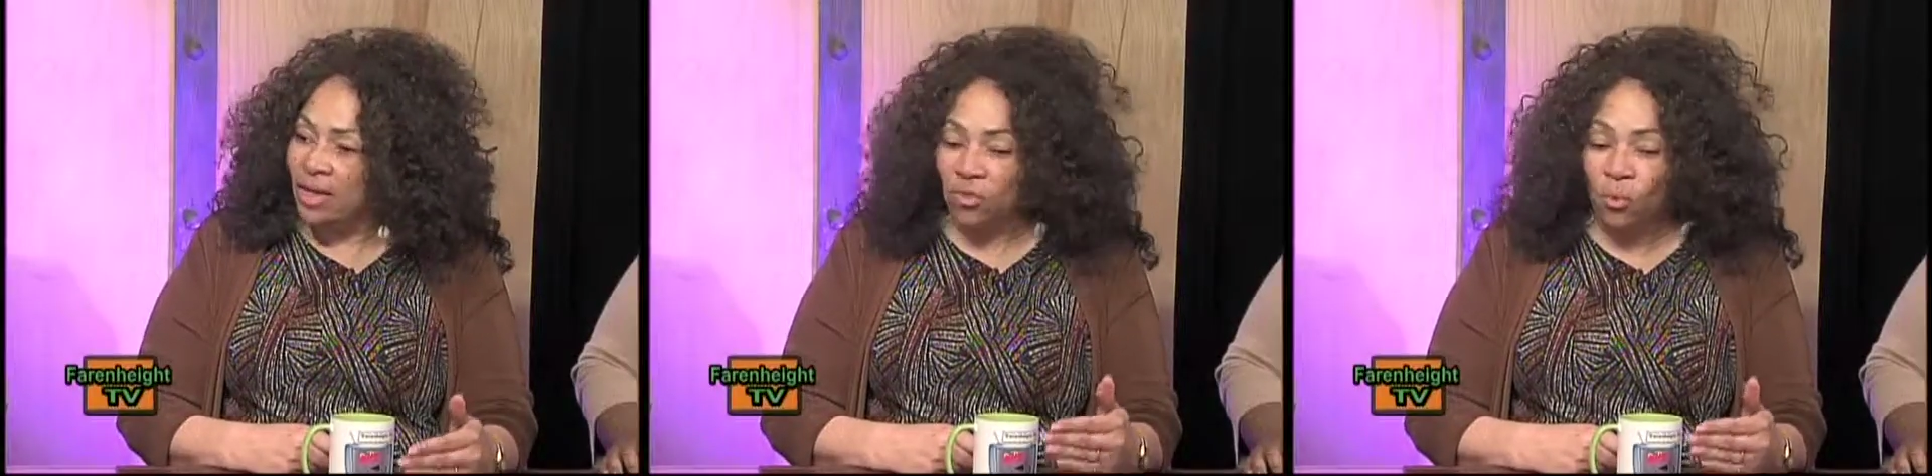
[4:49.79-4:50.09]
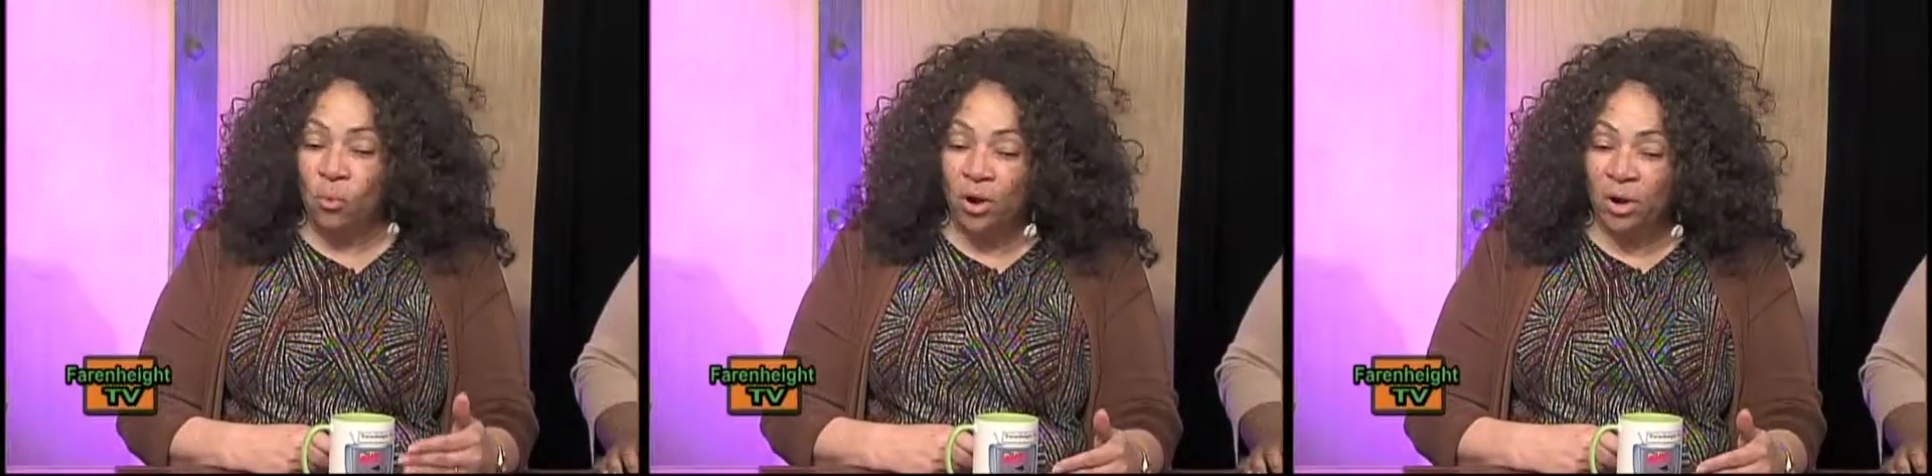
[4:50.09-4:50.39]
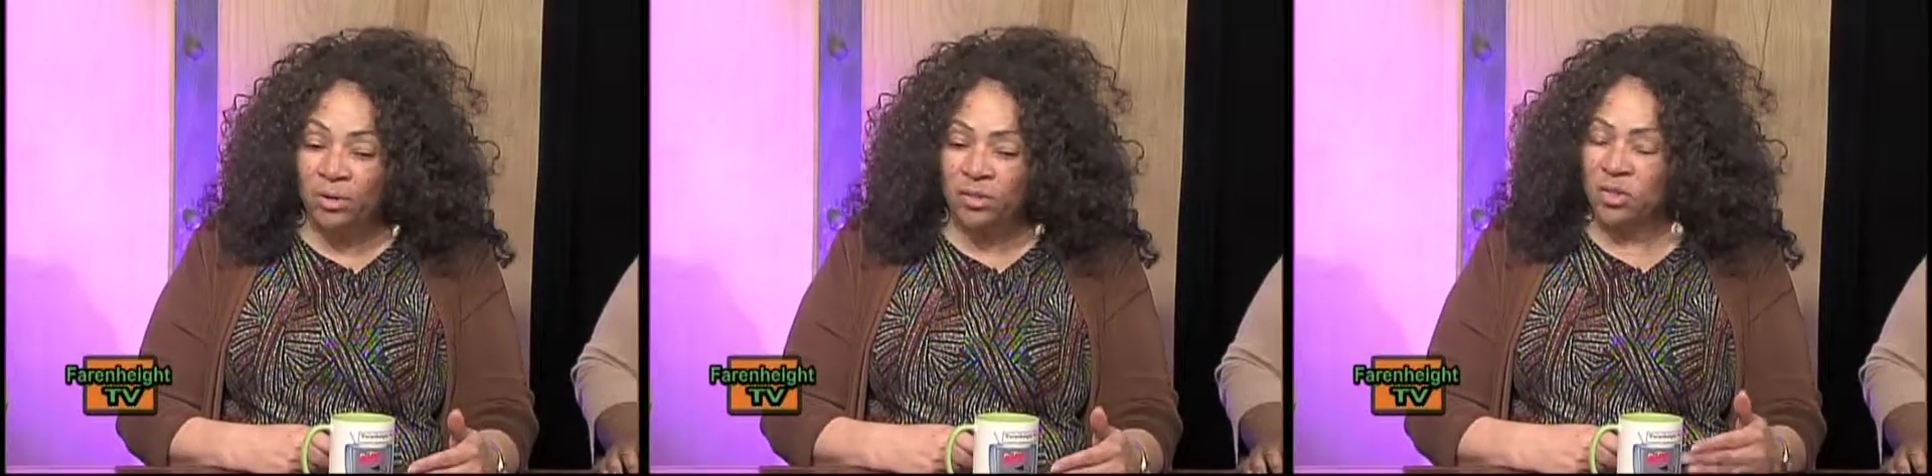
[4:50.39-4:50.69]
the
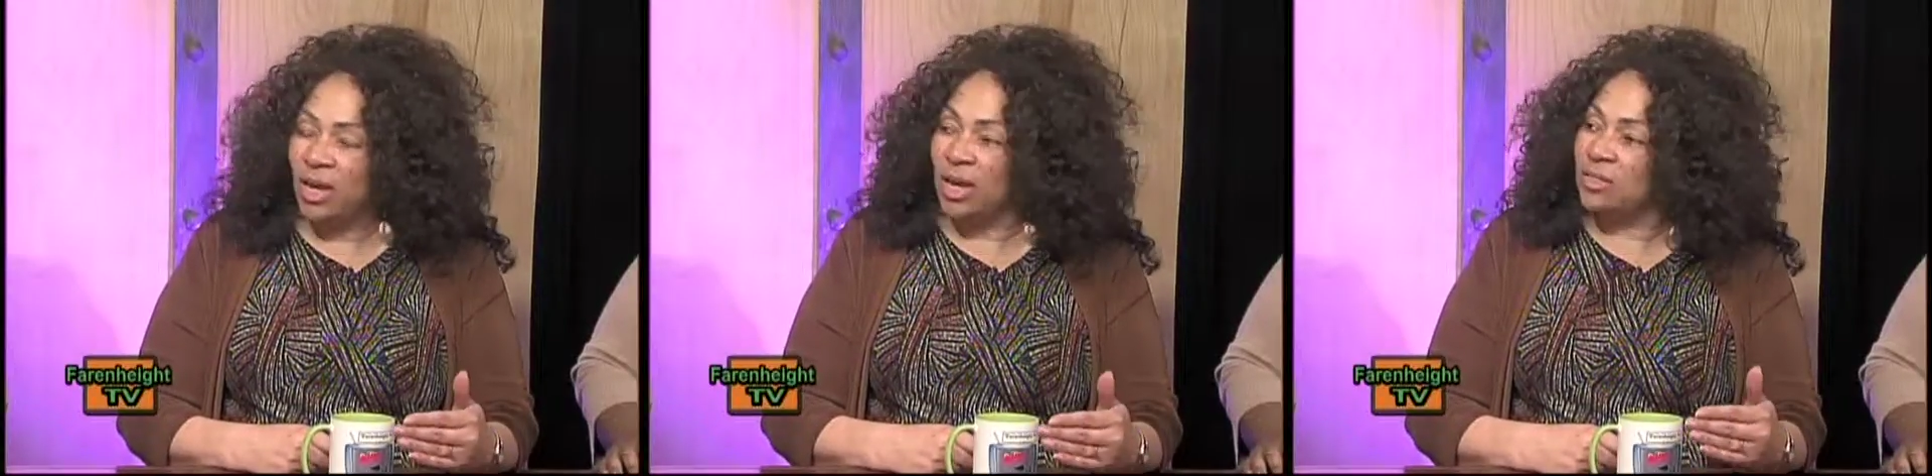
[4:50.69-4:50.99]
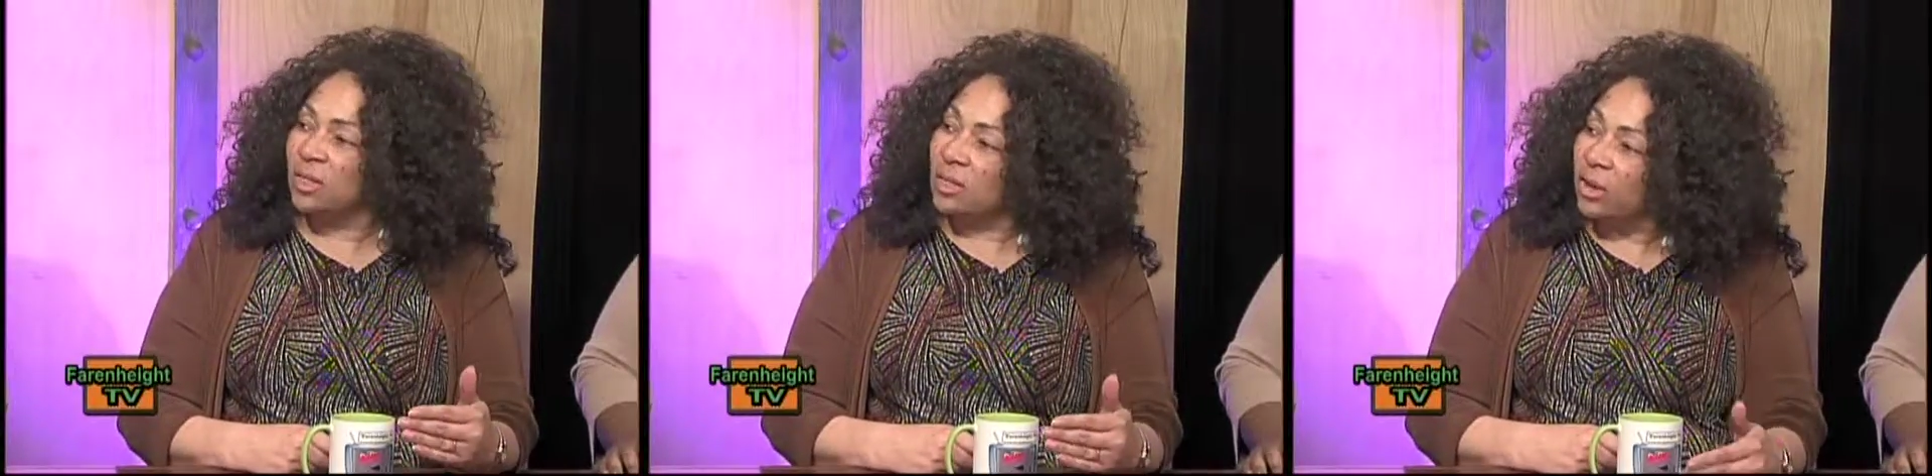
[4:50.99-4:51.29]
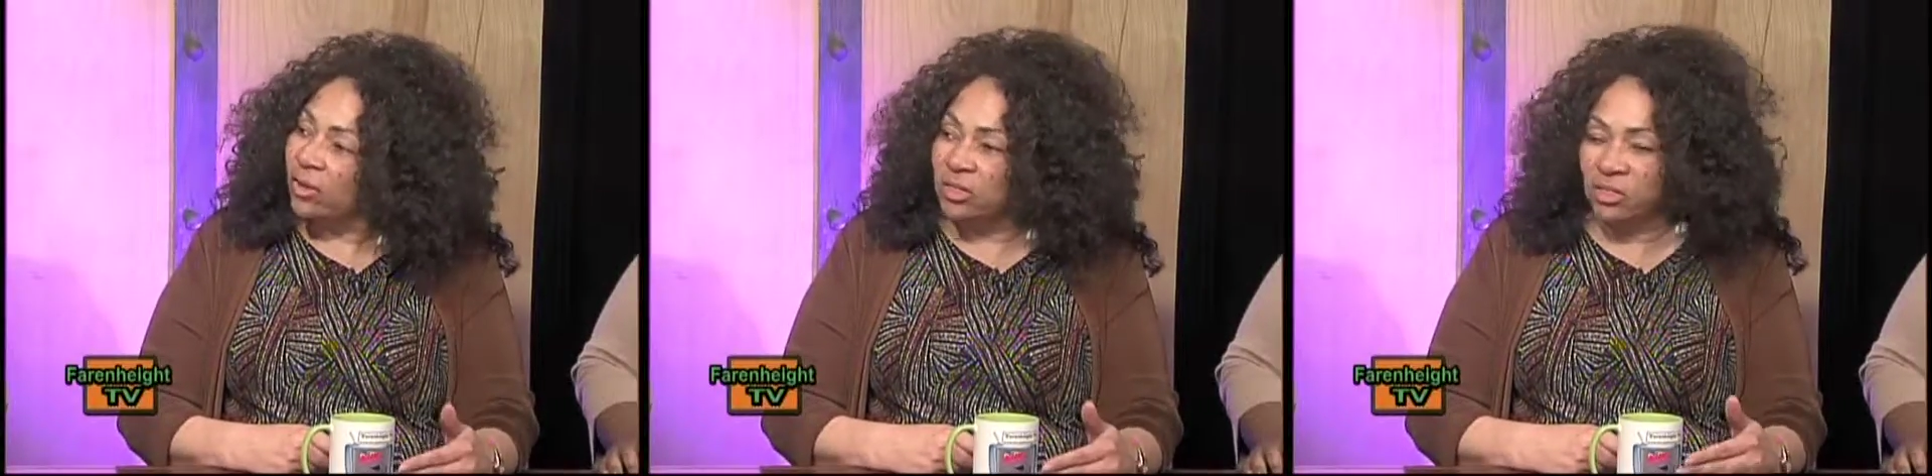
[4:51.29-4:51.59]
words, to change the lyrics,